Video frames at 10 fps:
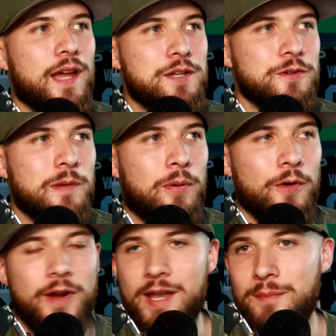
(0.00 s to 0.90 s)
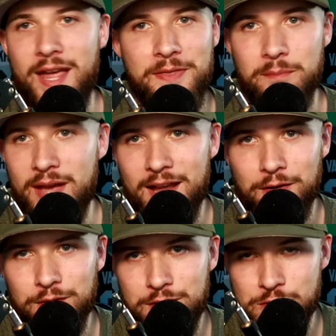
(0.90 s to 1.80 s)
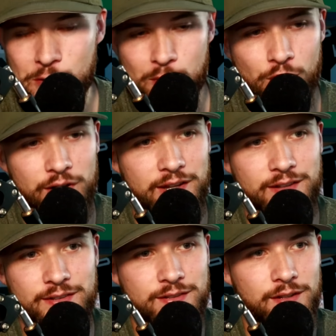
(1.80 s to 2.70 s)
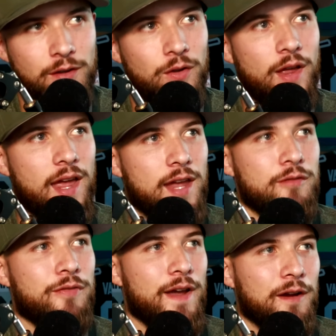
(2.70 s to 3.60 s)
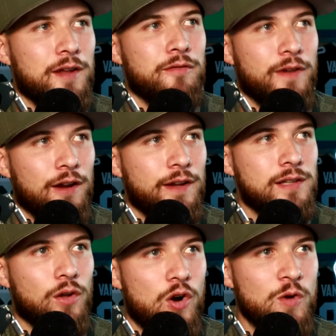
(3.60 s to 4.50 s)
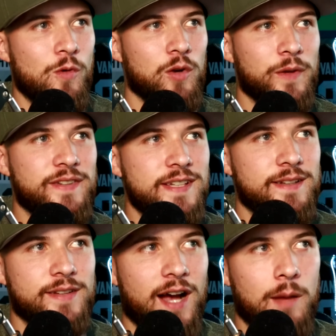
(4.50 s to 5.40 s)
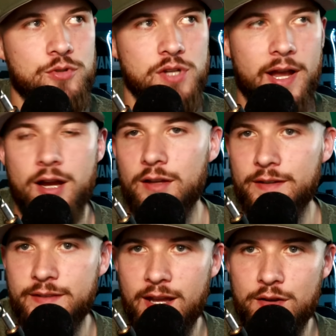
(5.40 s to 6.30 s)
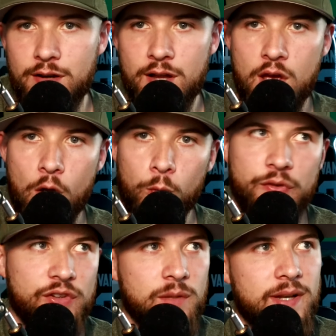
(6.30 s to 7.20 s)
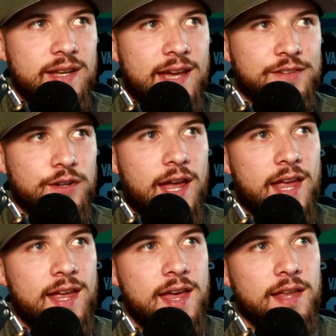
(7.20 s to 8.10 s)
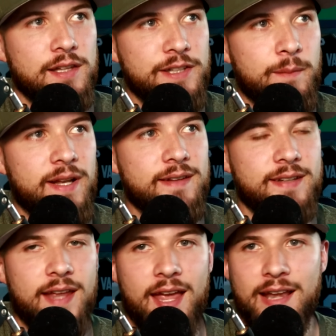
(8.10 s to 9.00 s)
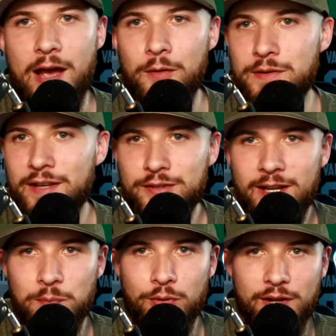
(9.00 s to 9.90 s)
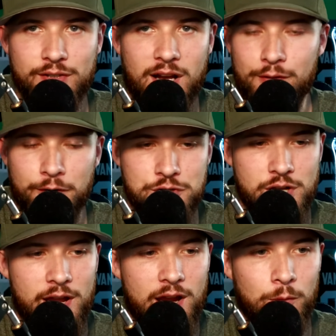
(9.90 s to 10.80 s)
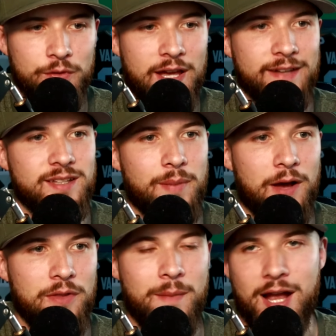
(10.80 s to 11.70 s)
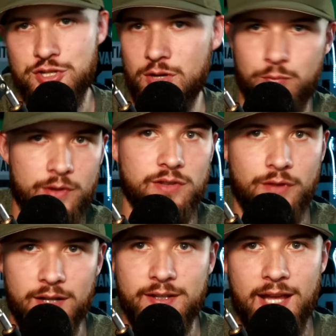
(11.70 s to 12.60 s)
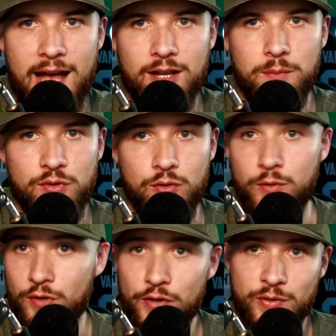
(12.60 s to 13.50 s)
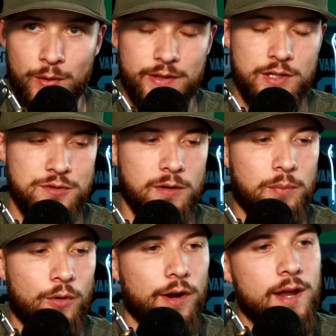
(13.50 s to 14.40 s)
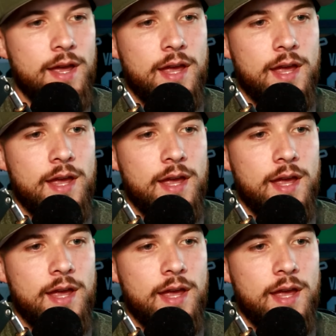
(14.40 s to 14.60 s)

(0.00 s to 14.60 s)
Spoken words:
injury report. And man, the Packers injury report is still a very, very long one. We see at the top, Jaire Alexander was limited yesterday, limited today. Now, yesterday's press conference, Jaire was asked about the matchup with Davante Adams, who was also on the injury report.